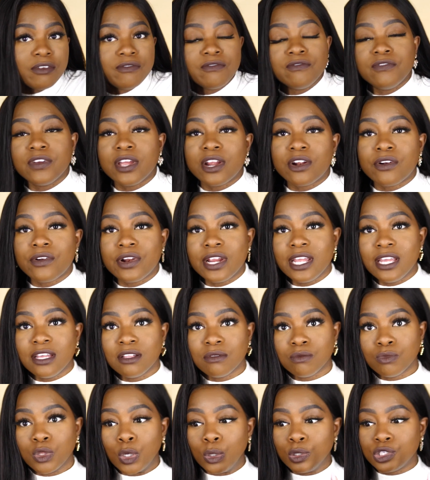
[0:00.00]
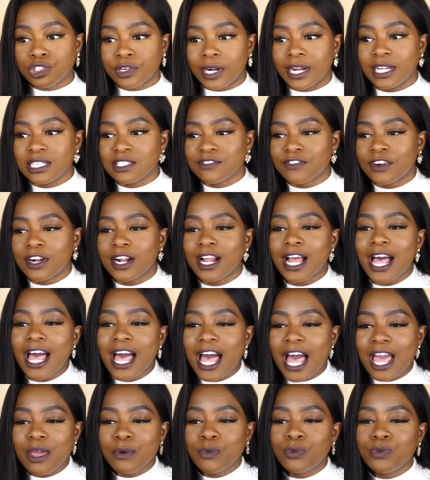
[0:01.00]
Very low transfer.
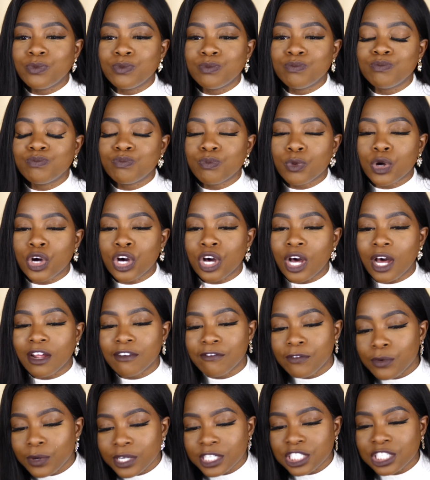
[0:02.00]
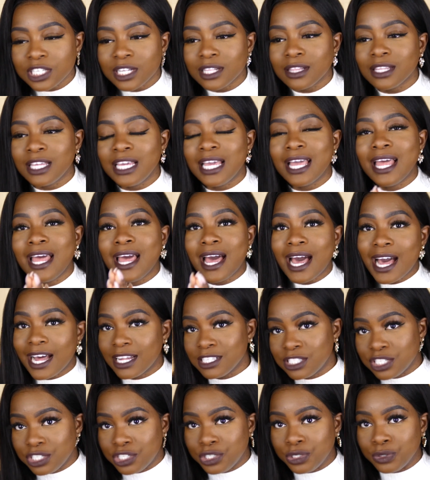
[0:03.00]
I unfortunately
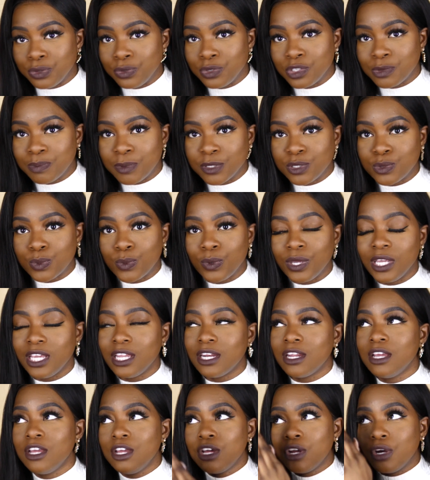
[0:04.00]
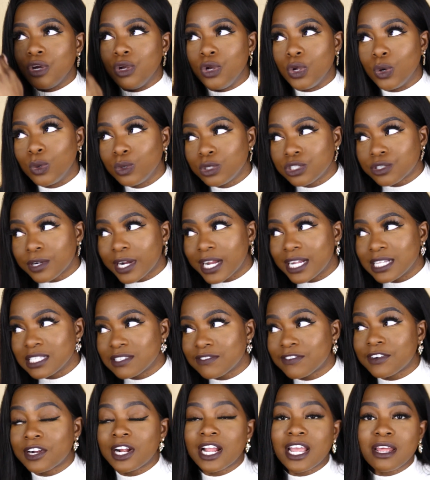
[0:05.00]
had to choose between no
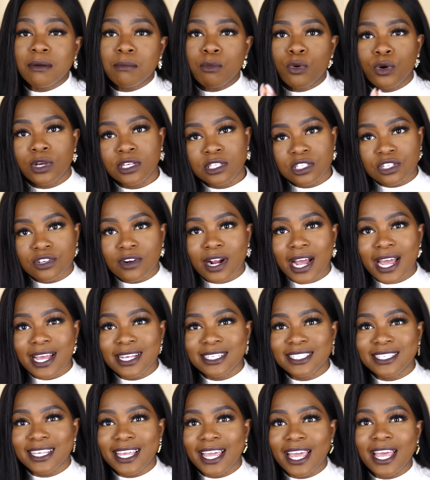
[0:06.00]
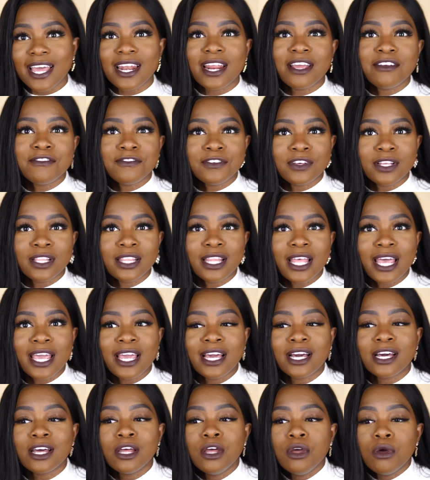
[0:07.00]
transfer and moisturizing, and I feel
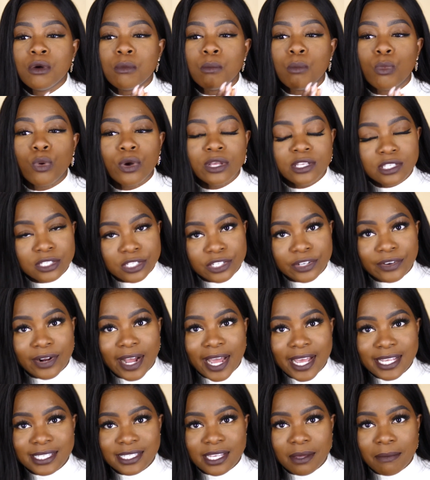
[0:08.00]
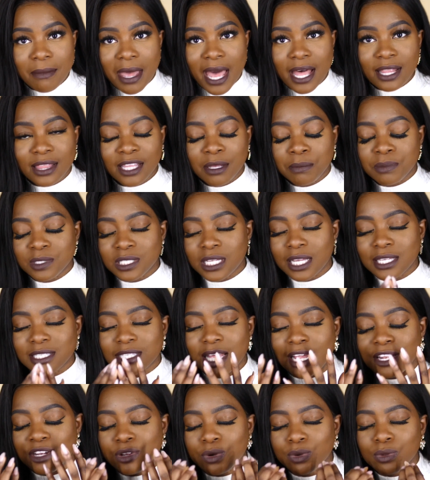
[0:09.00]
like moisturizing matte lipsticks
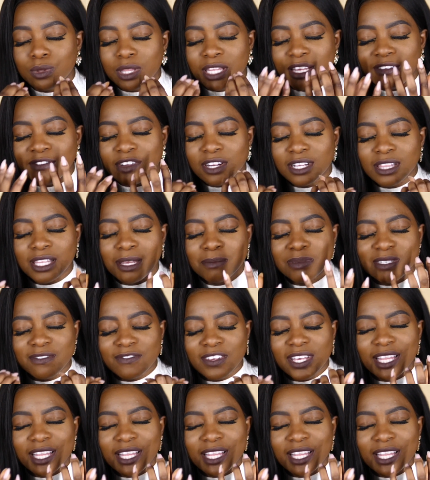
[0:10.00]
that don't leave your lips